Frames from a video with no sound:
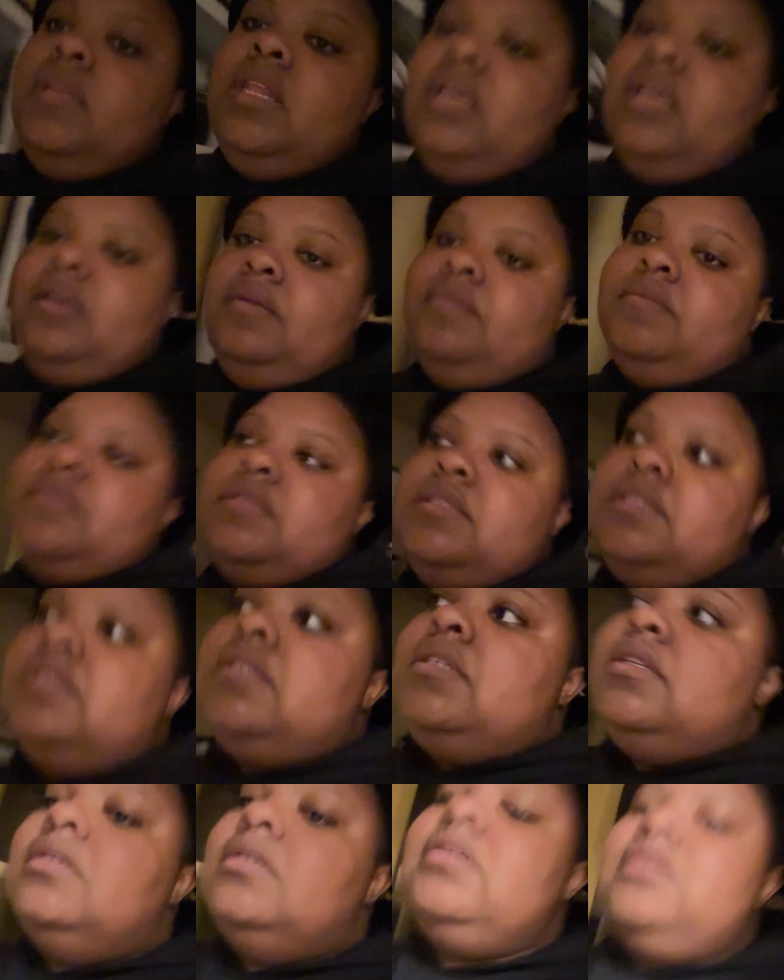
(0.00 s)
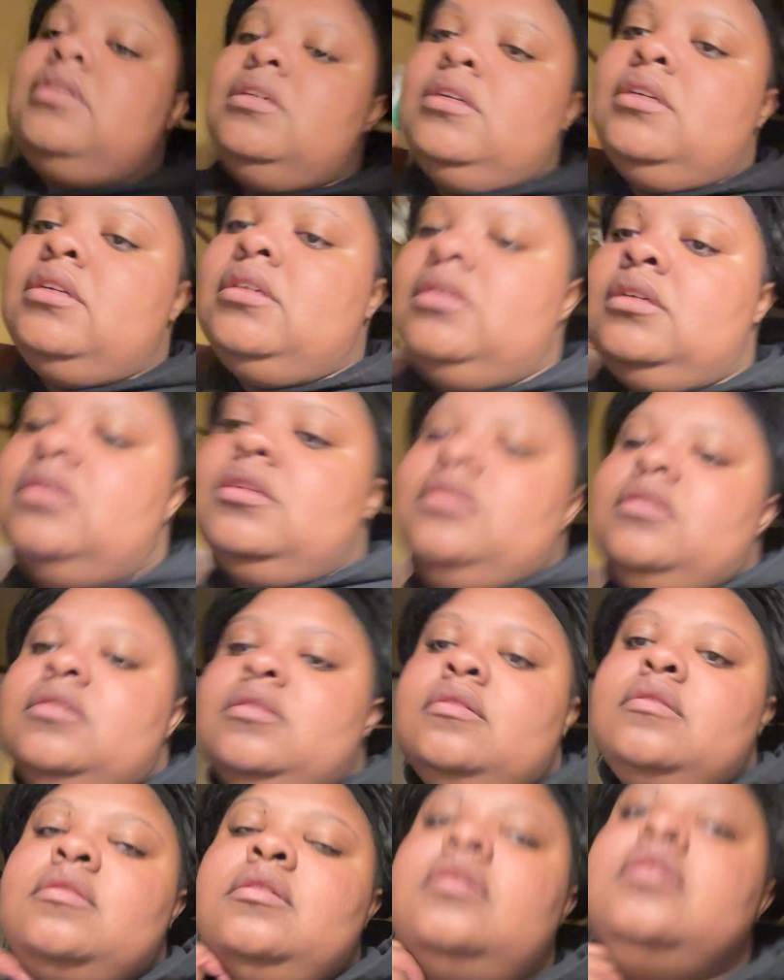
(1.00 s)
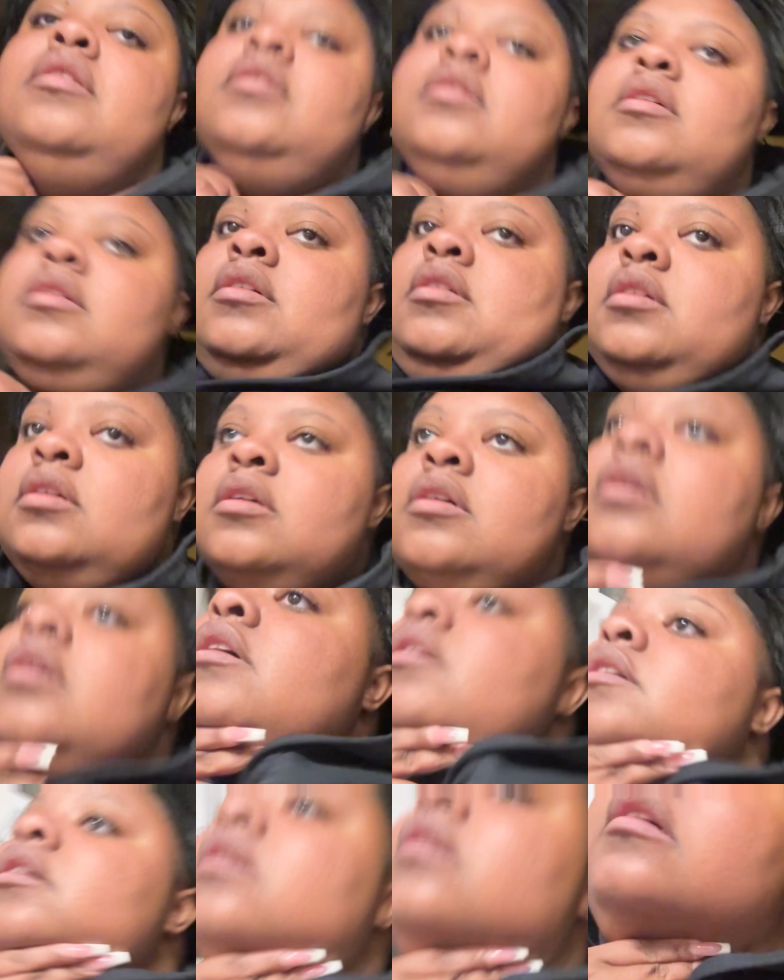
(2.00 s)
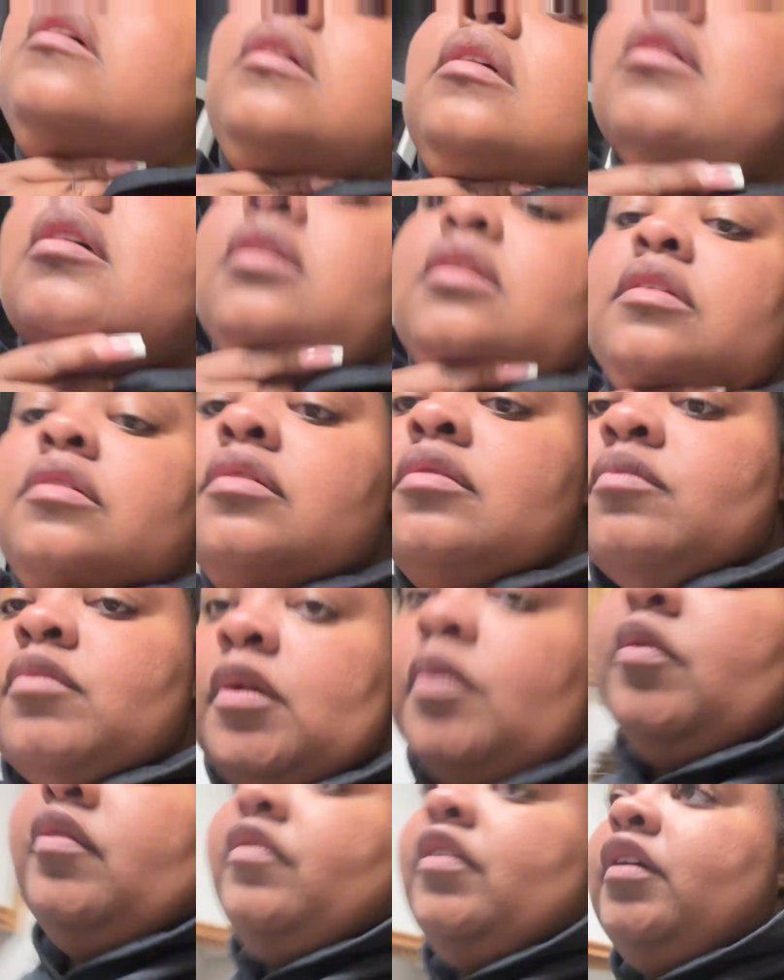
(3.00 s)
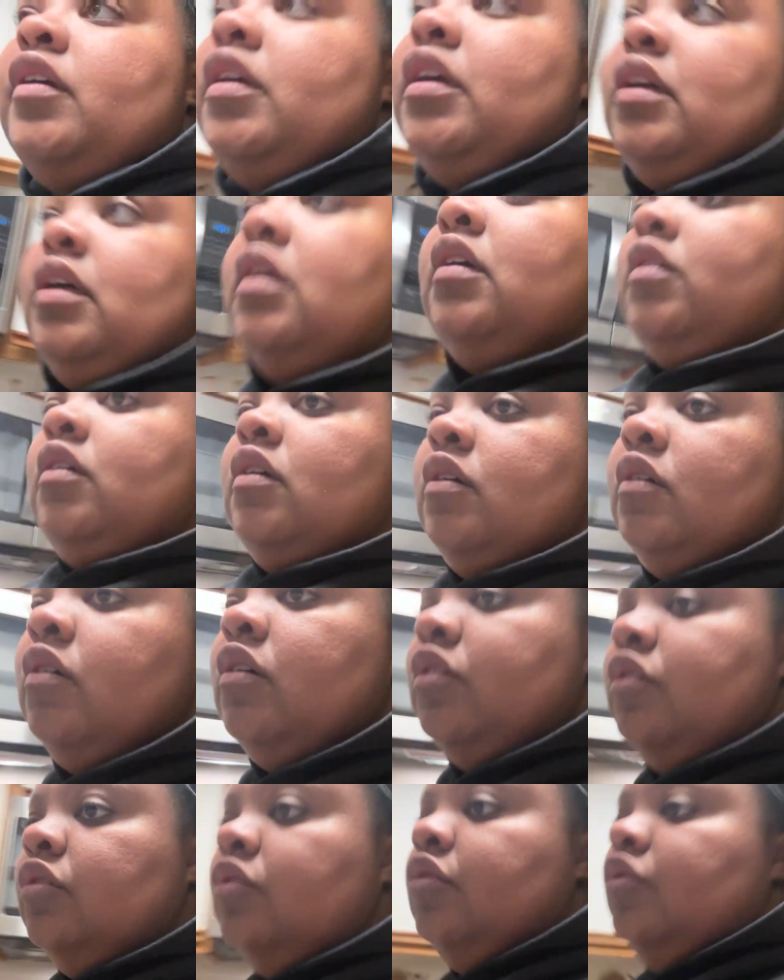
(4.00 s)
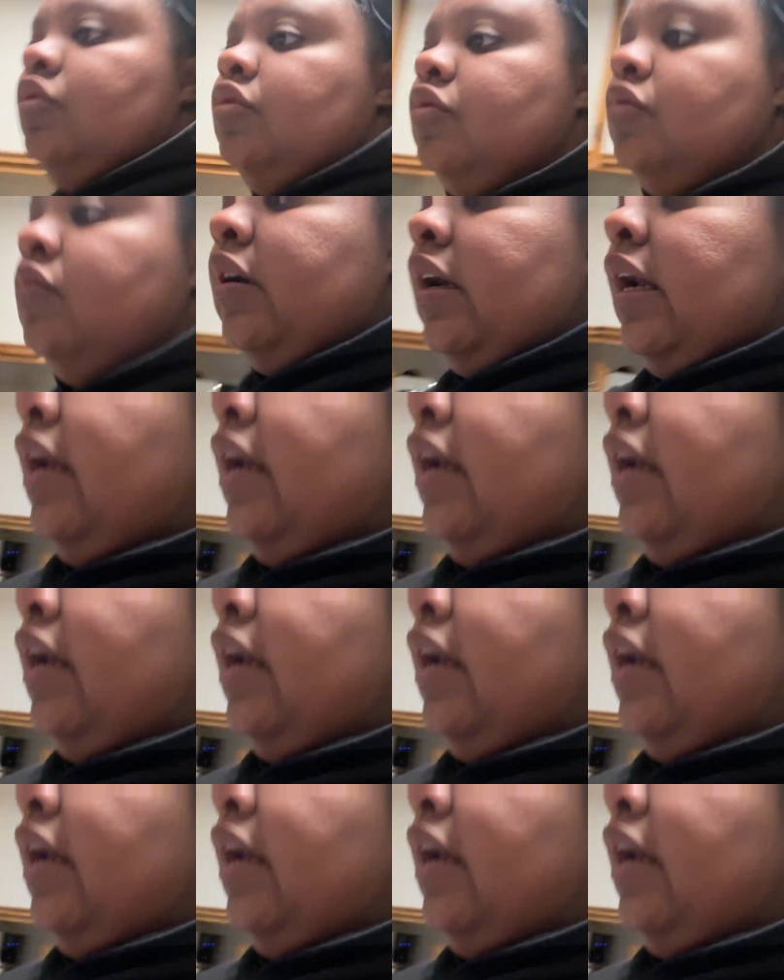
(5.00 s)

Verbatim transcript: it was, I don't know, I don't know maybe if I knew I